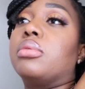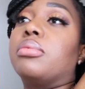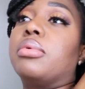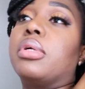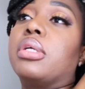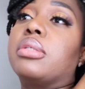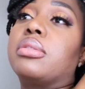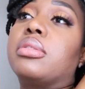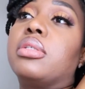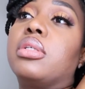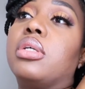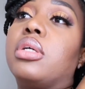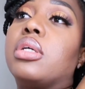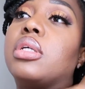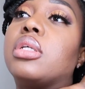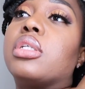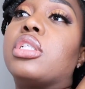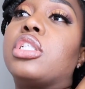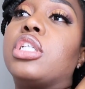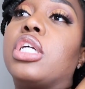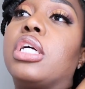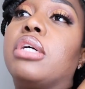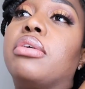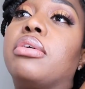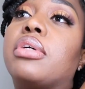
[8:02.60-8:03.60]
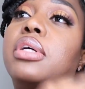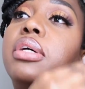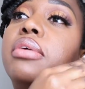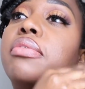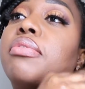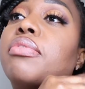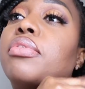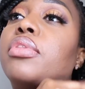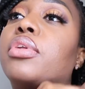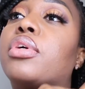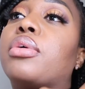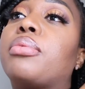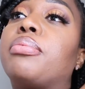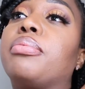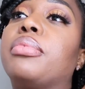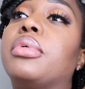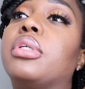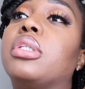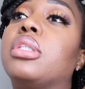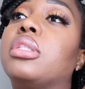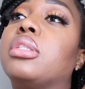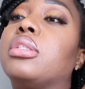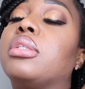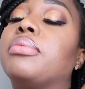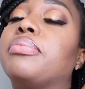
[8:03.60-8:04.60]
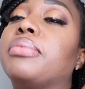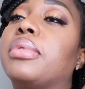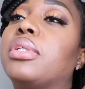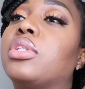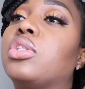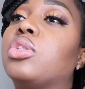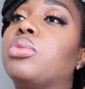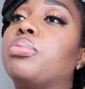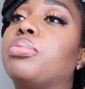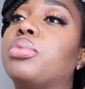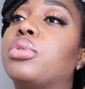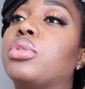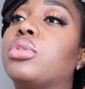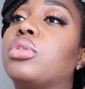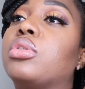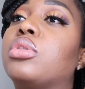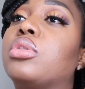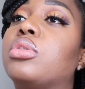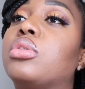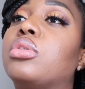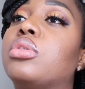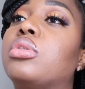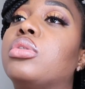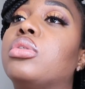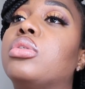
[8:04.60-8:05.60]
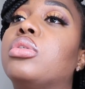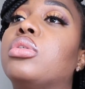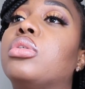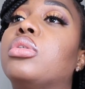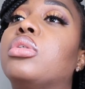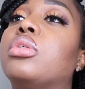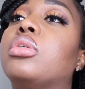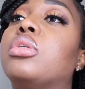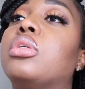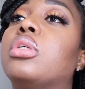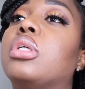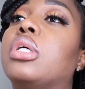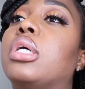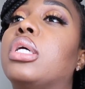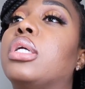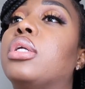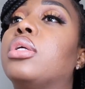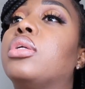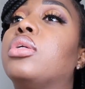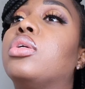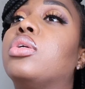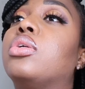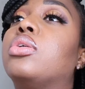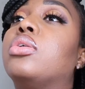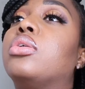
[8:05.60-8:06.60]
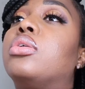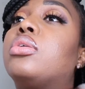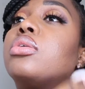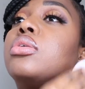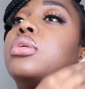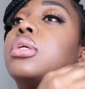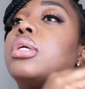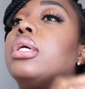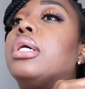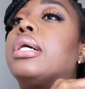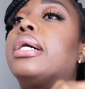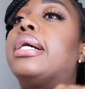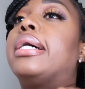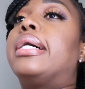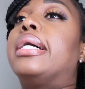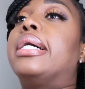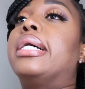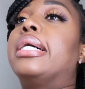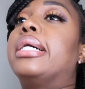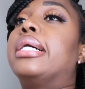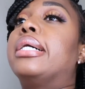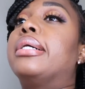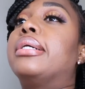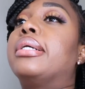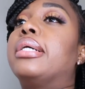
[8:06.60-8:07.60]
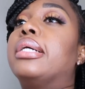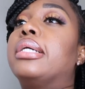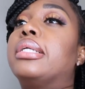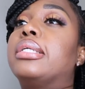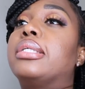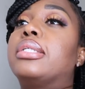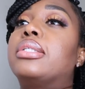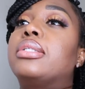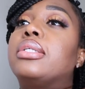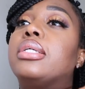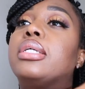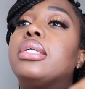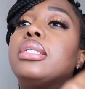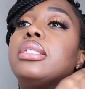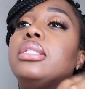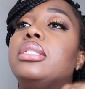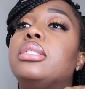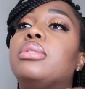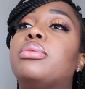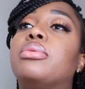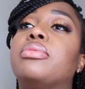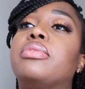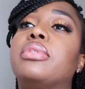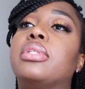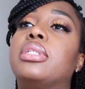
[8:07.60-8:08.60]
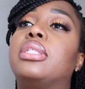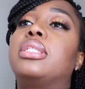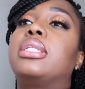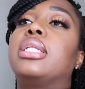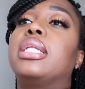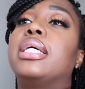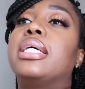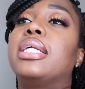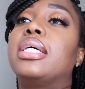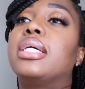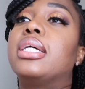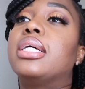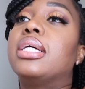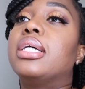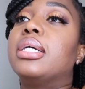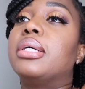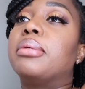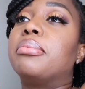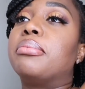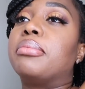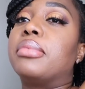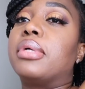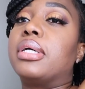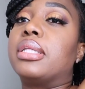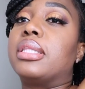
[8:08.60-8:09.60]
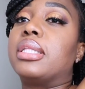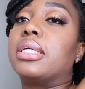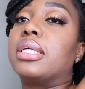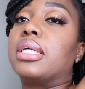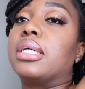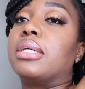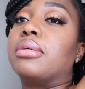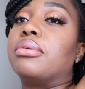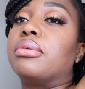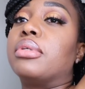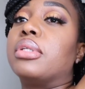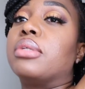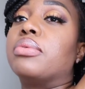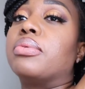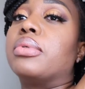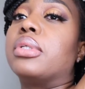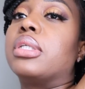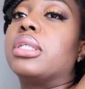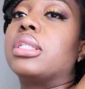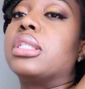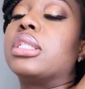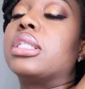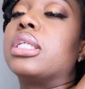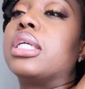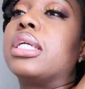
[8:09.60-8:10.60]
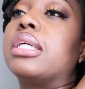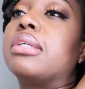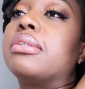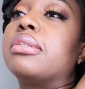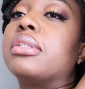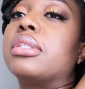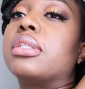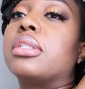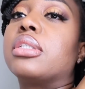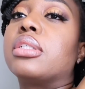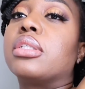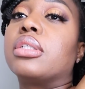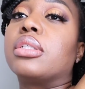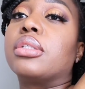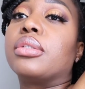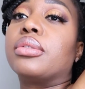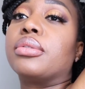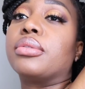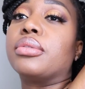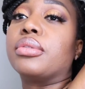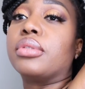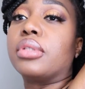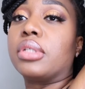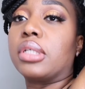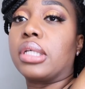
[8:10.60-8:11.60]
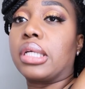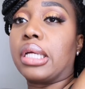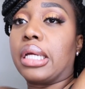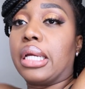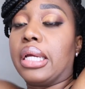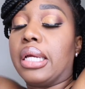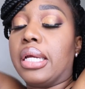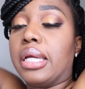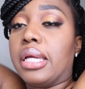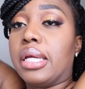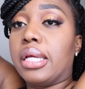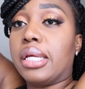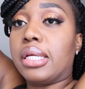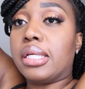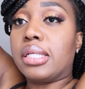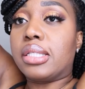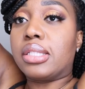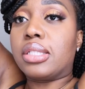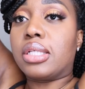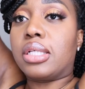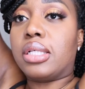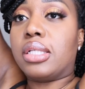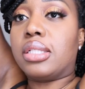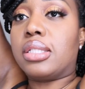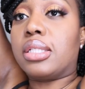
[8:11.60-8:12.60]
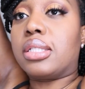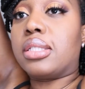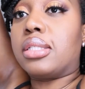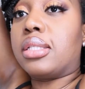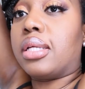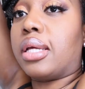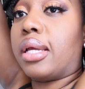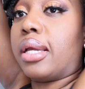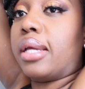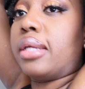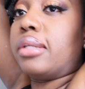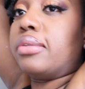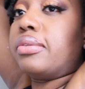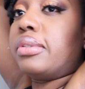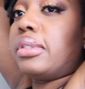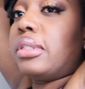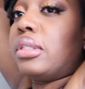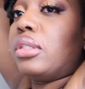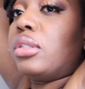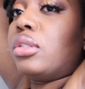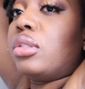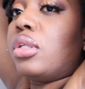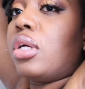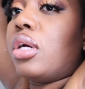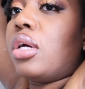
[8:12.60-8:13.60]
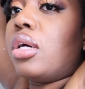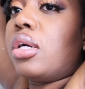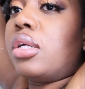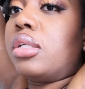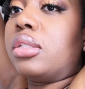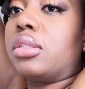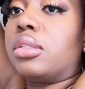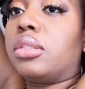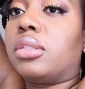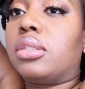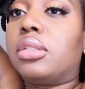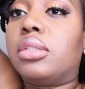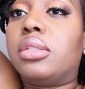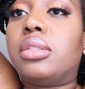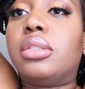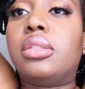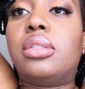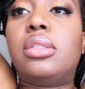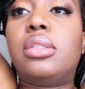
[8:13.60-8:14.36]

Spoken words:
I'm still gonna shower after, but I'm not supposed to. I don't know how I'll deal with this later, but I think I really want to shower. So okay, so this is the end result.